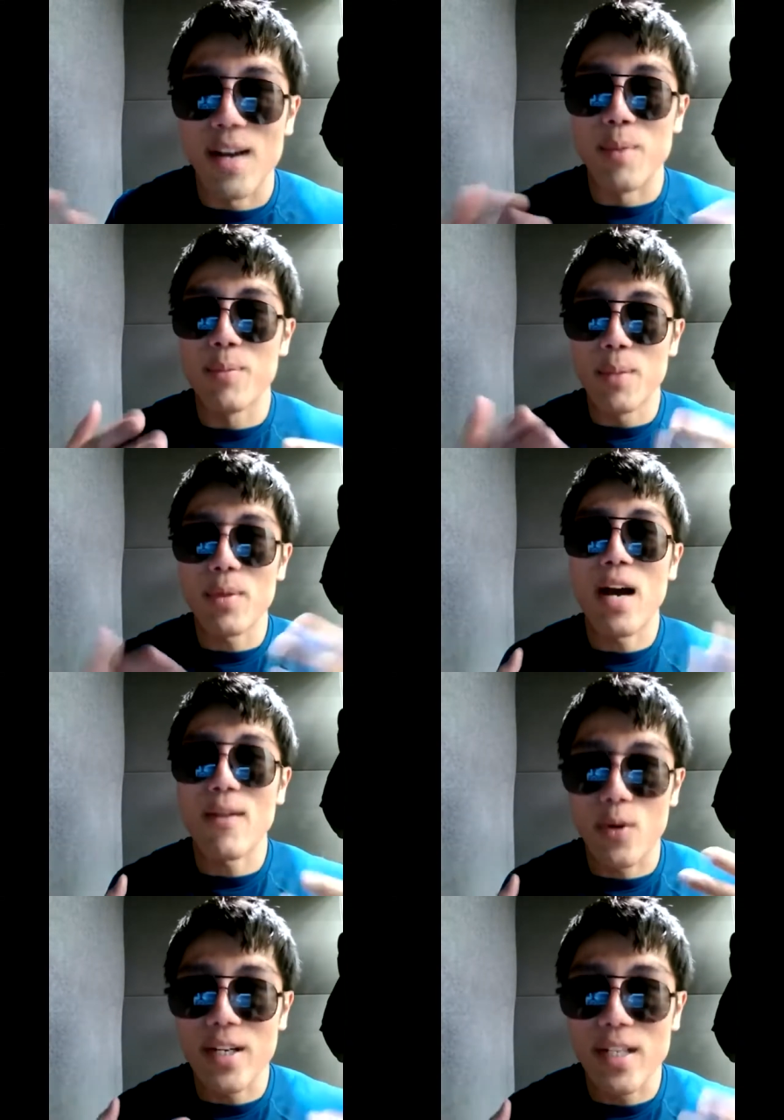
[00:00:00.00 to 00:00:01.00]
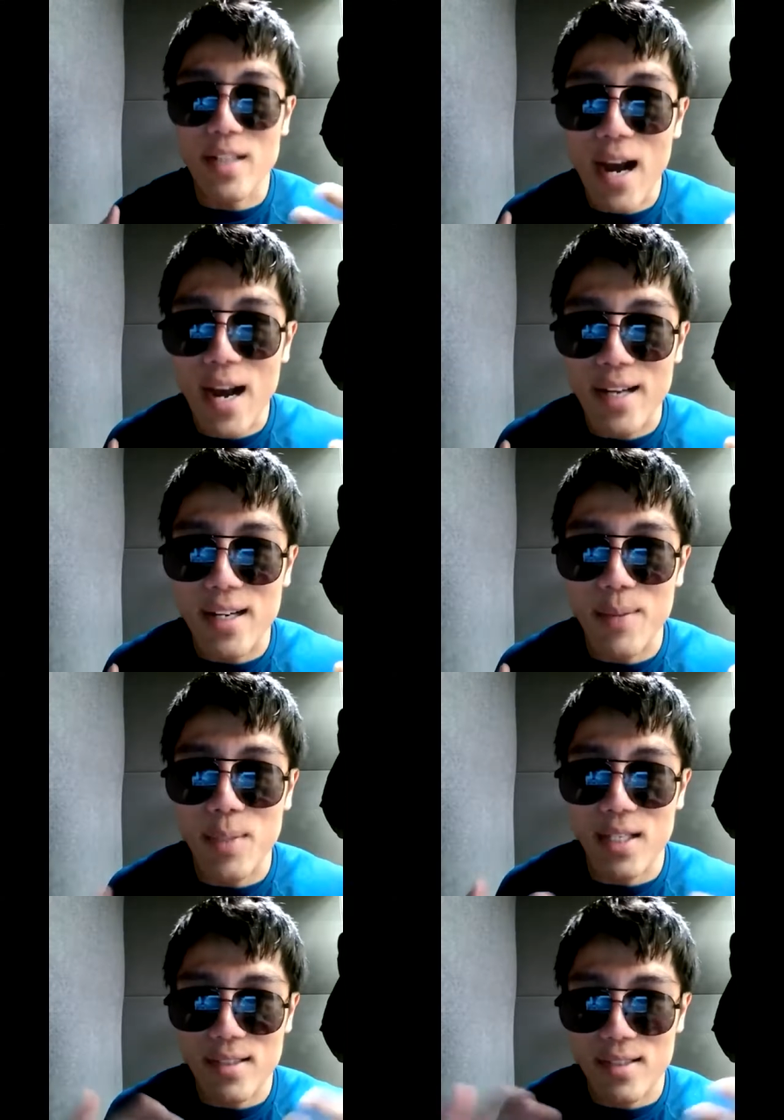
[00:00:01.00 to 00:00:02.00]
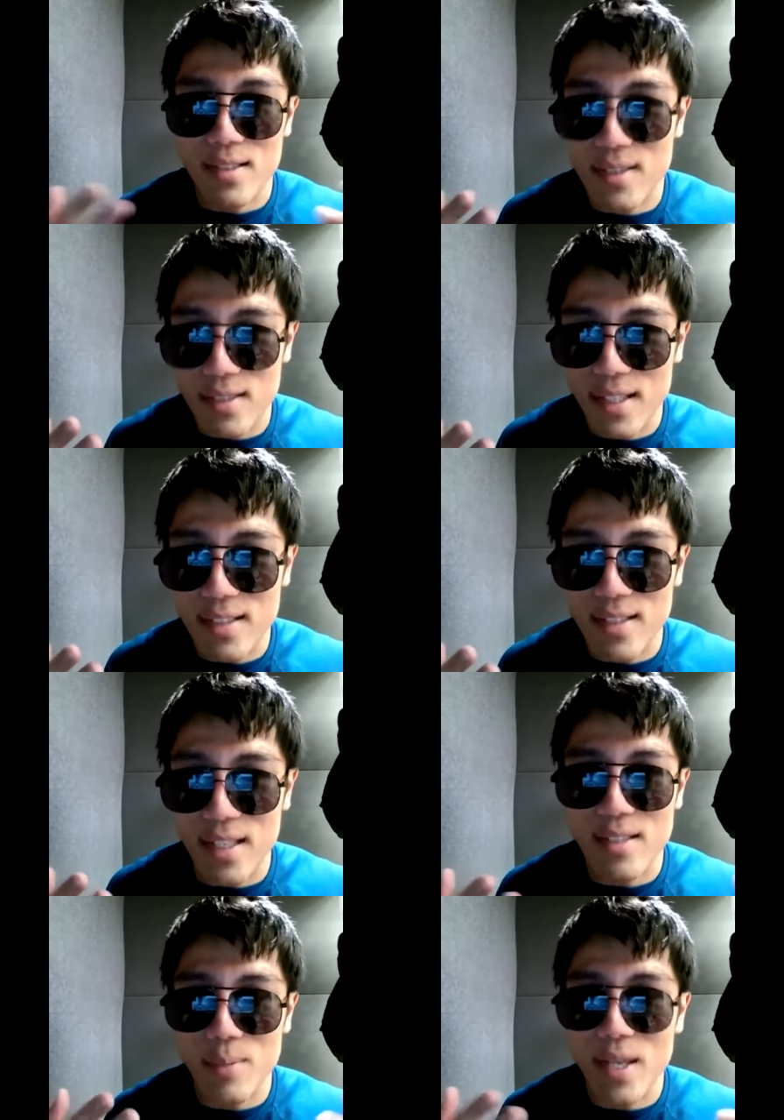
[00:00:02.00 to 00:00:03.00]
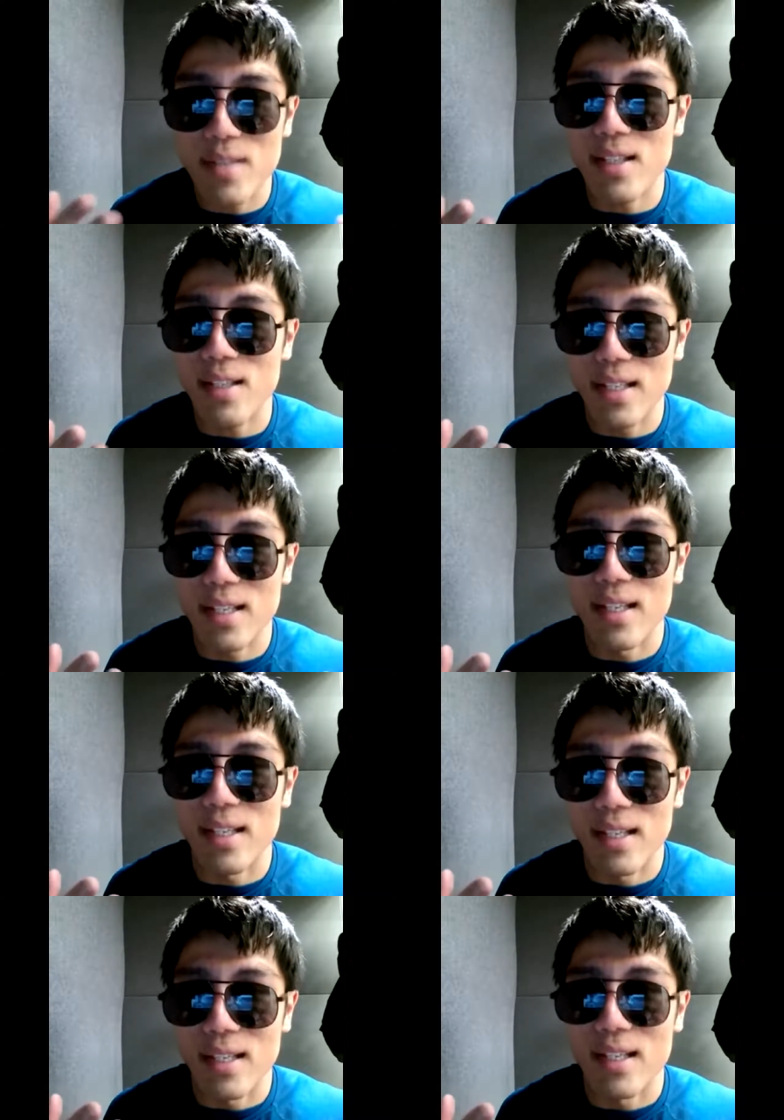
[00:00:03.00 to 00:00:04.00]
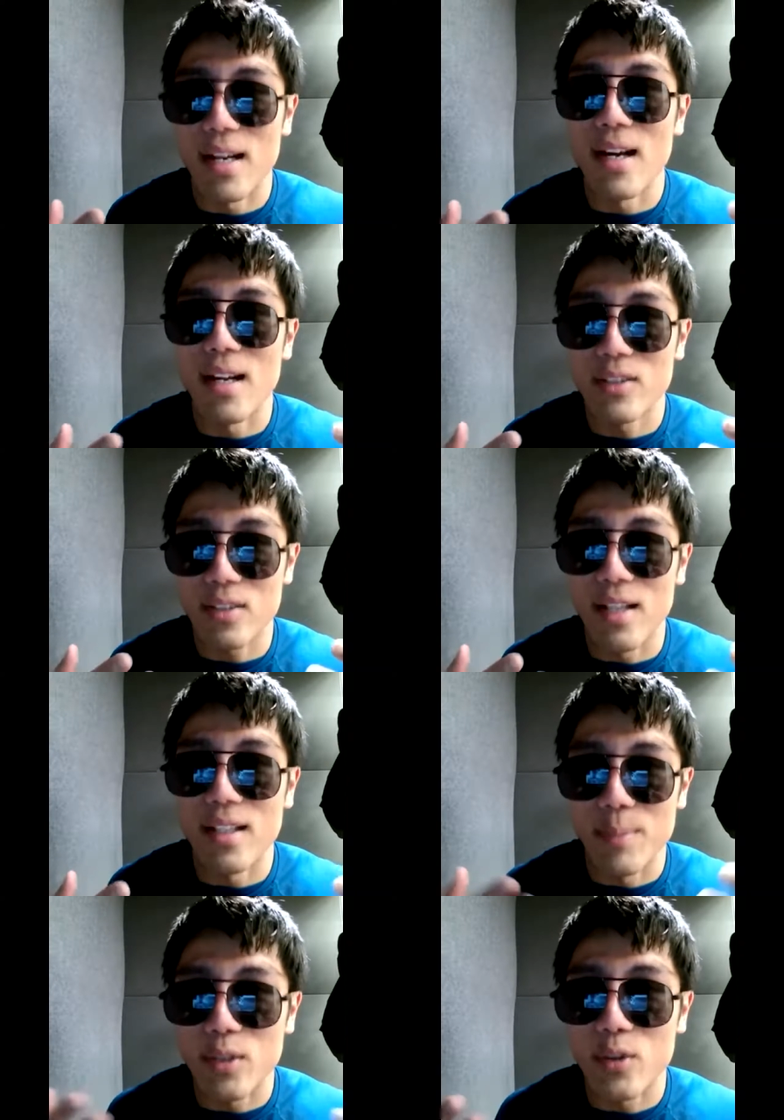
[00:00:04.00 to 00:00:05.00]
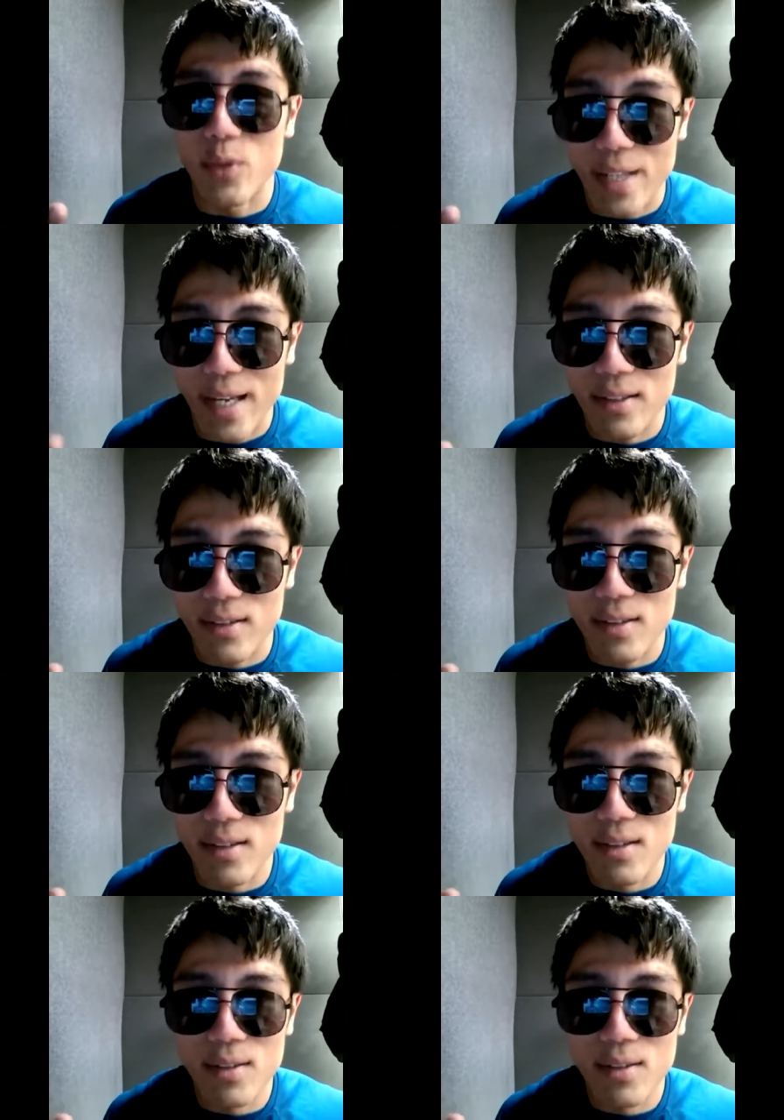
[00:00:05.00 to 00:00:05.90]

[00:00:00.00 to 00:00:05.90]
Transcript: I mean, people have already died. I mean, it's it's it's basically a little bit too late.